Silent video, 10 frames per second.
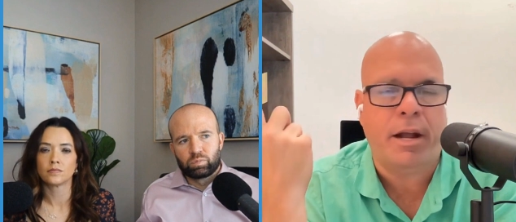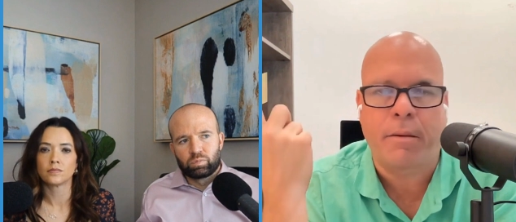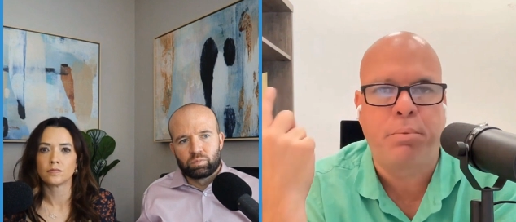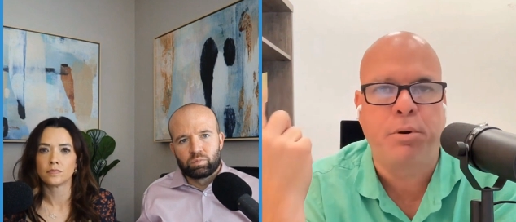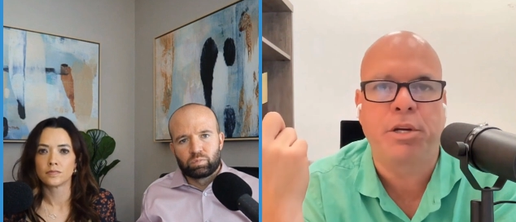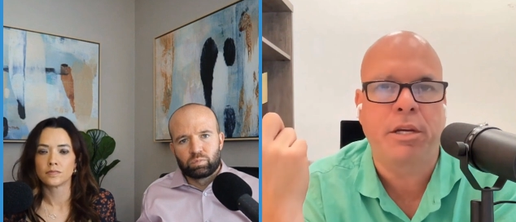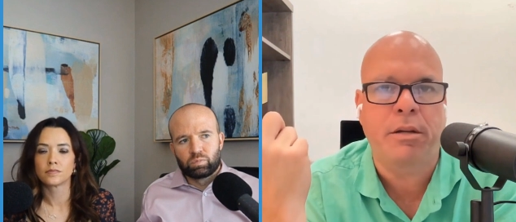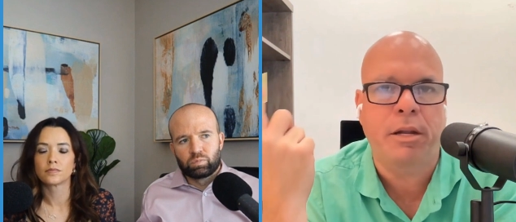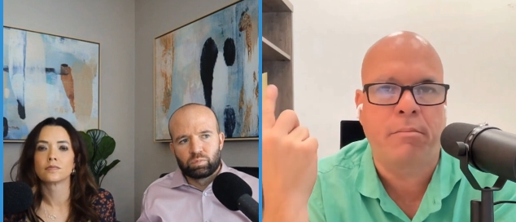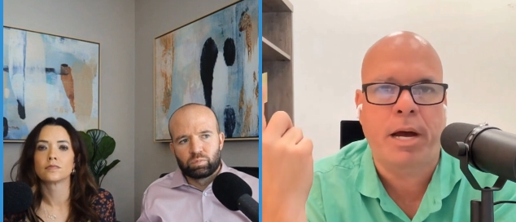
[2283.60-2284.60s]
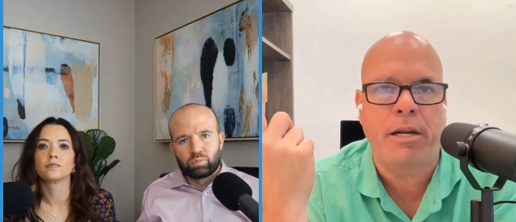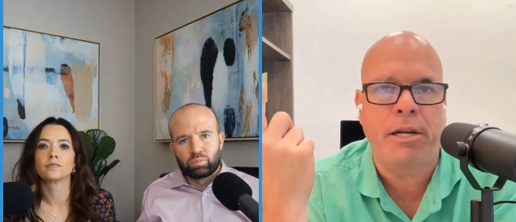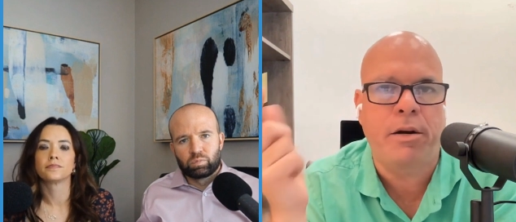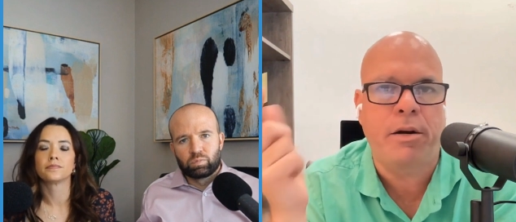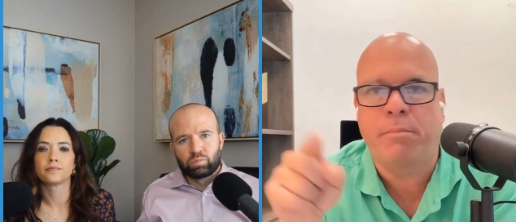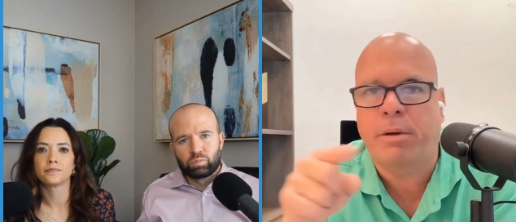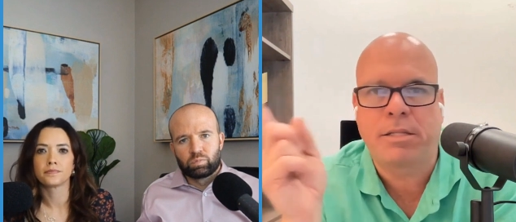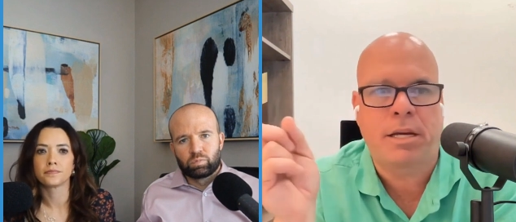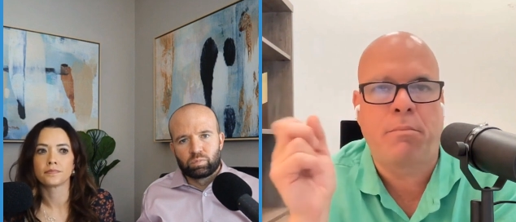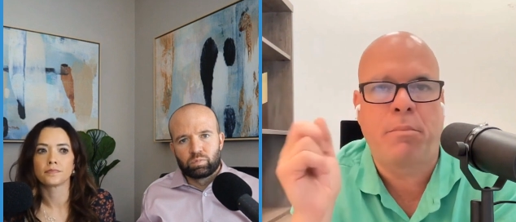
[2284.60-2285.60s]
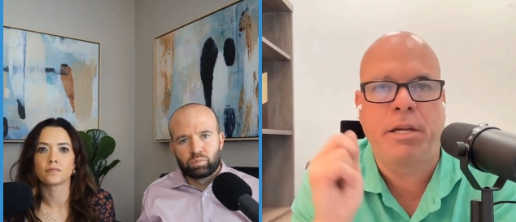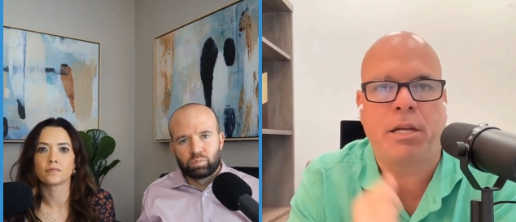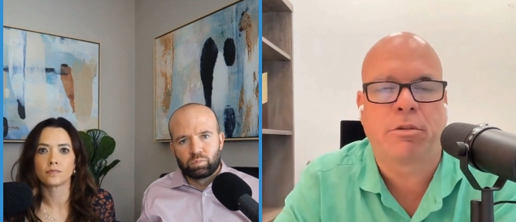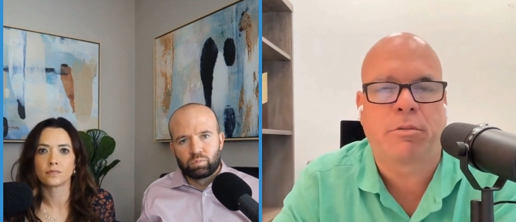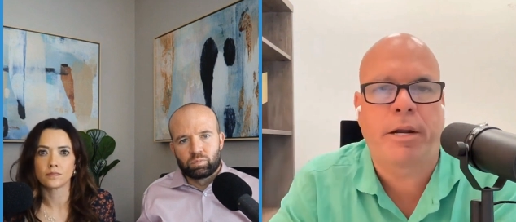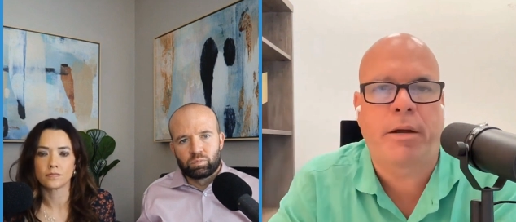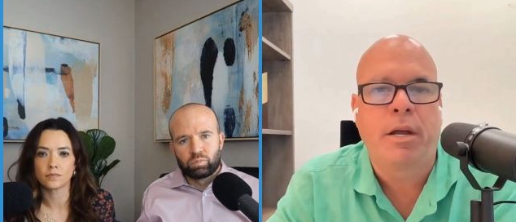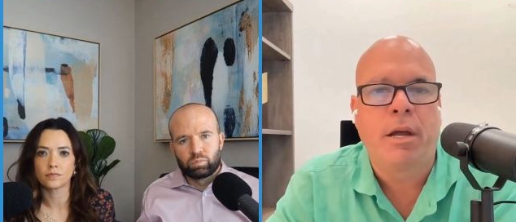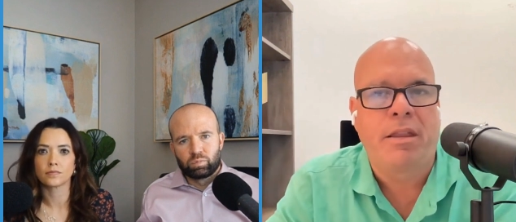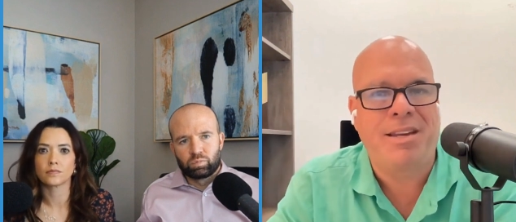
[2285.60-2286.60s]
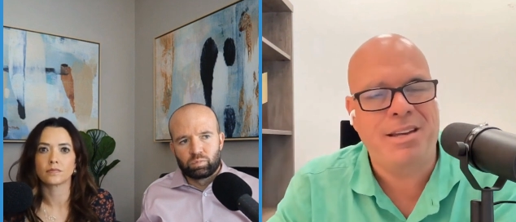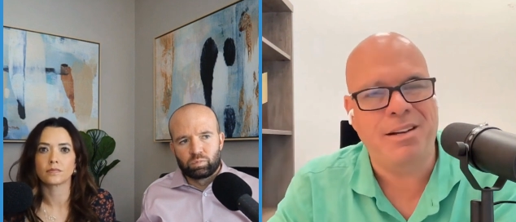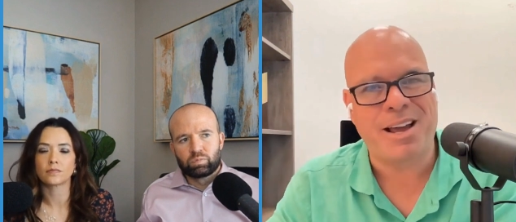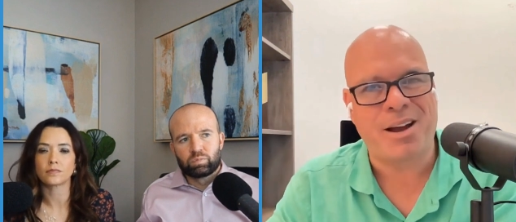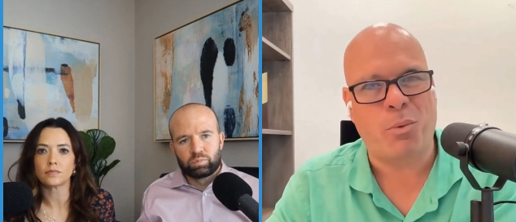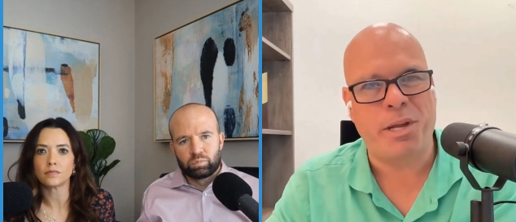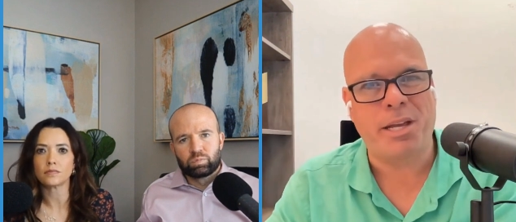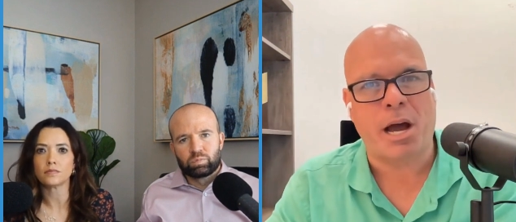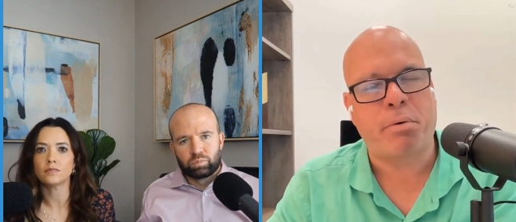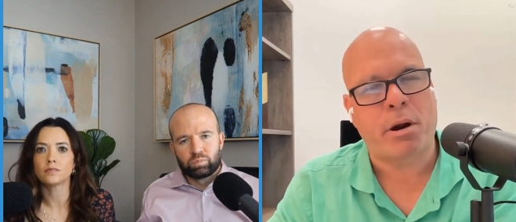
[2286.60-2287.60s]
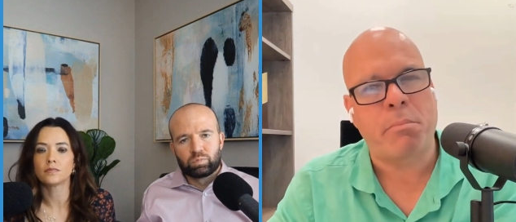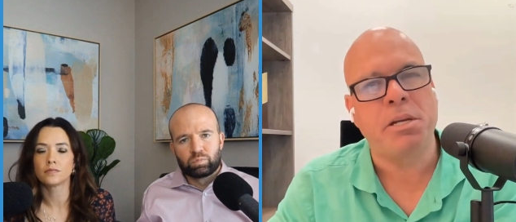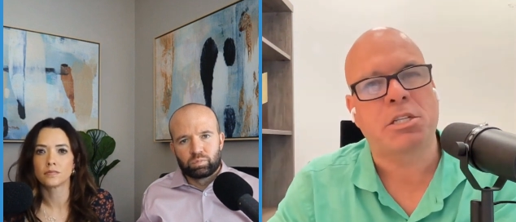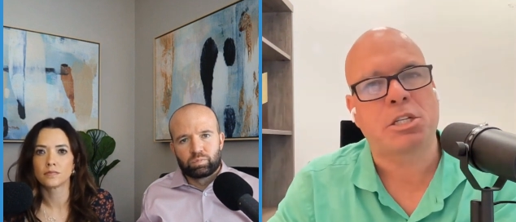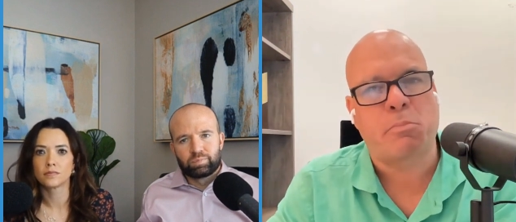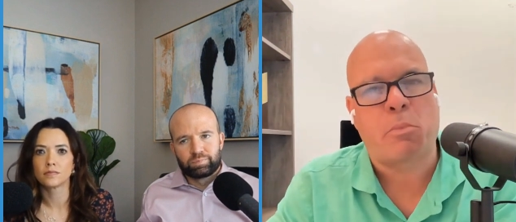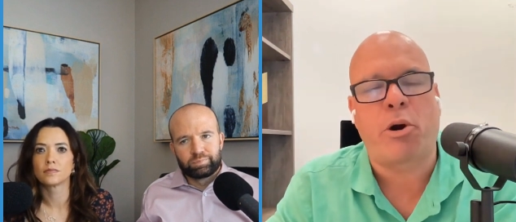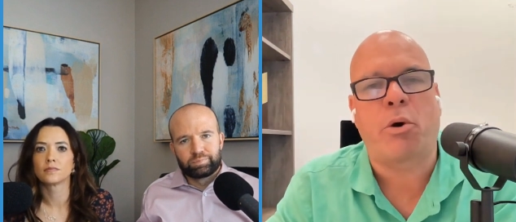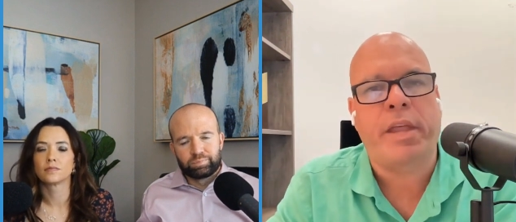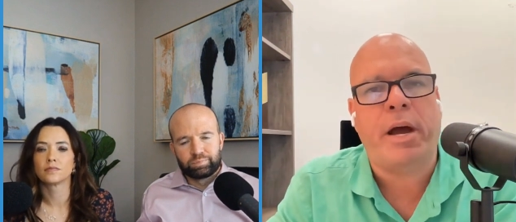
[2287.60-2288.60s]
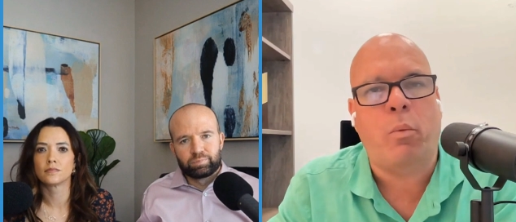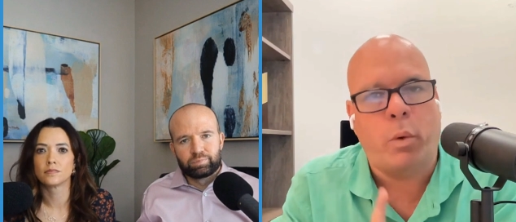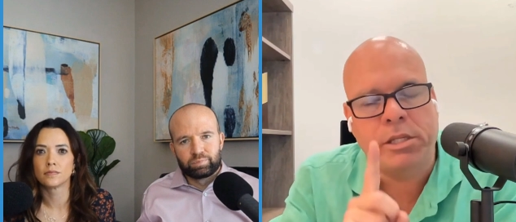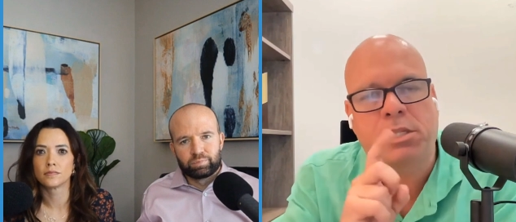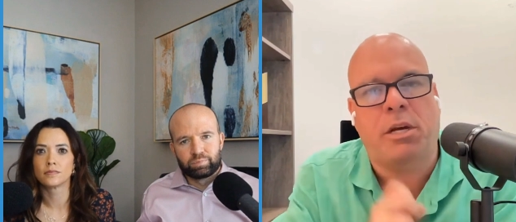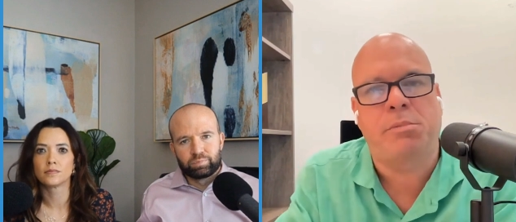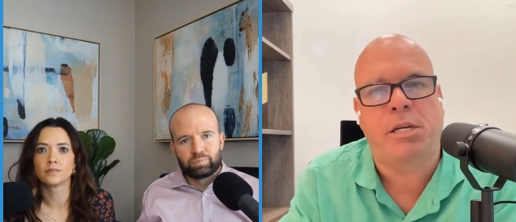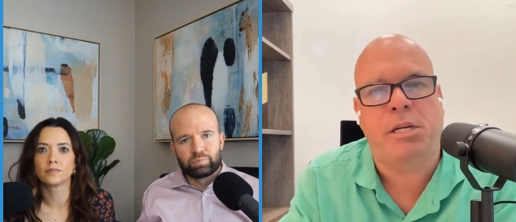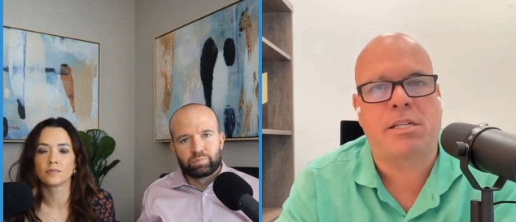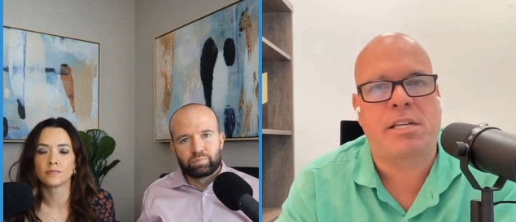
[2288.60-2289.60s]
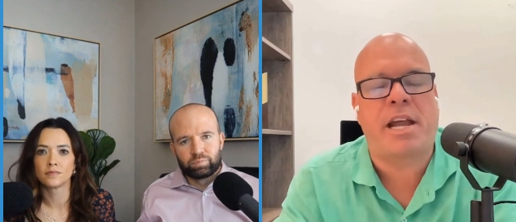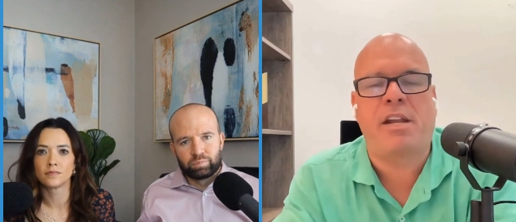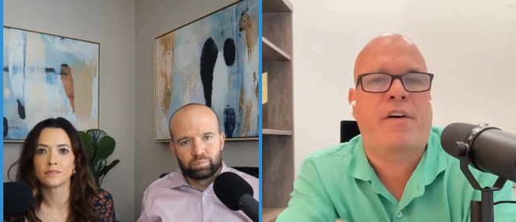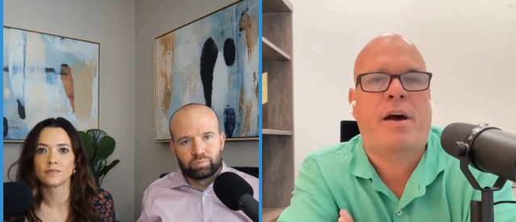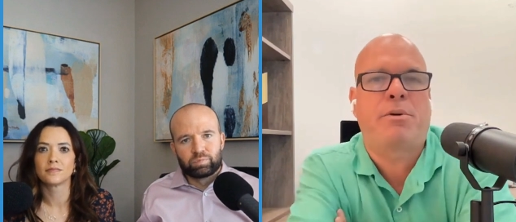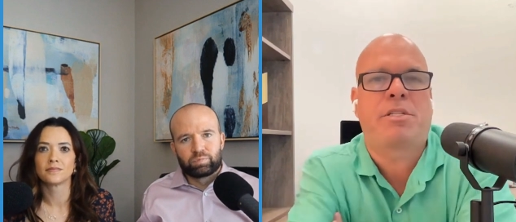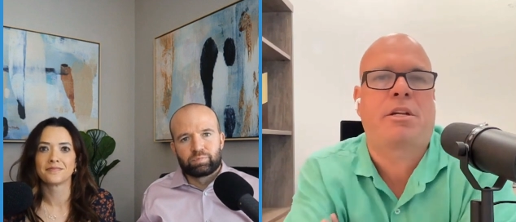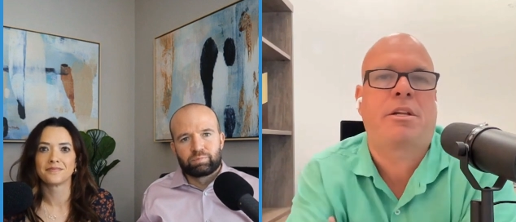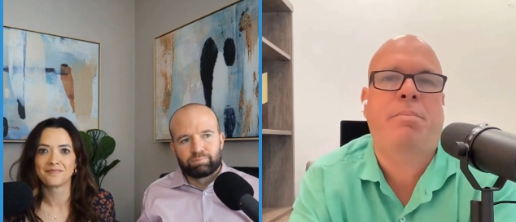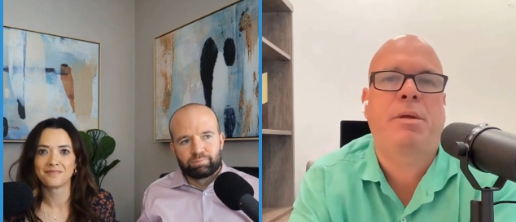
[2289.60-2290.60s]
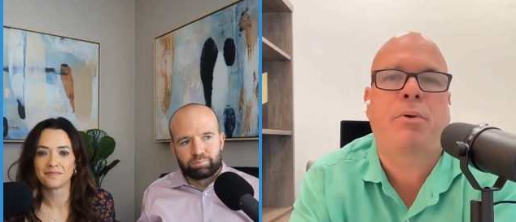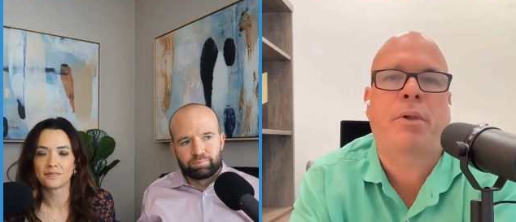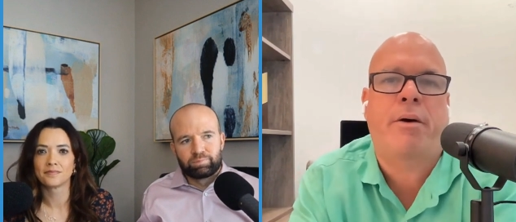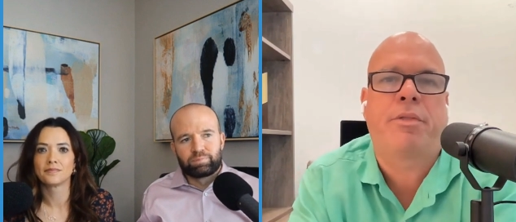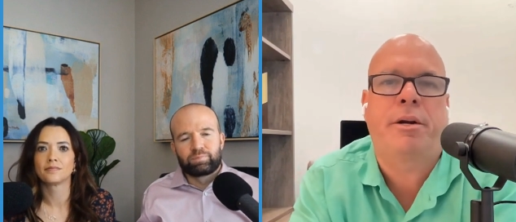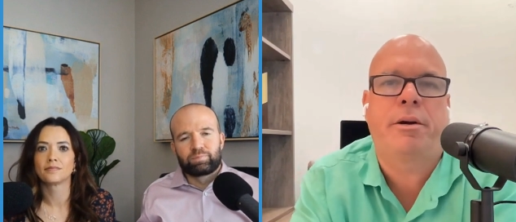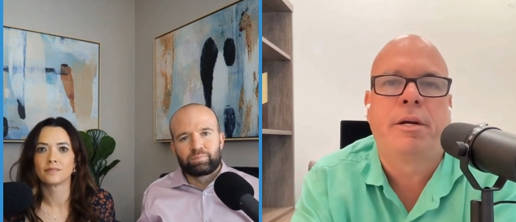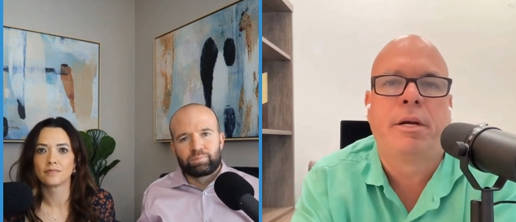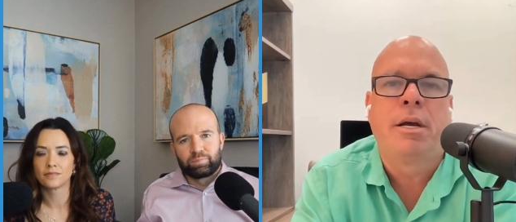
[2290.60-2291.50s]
Speaker 1: got a book in, in my ear, and by the time Monday comes around, the end of that week, I'm probably as smart on that one subject as 95% of the people out there.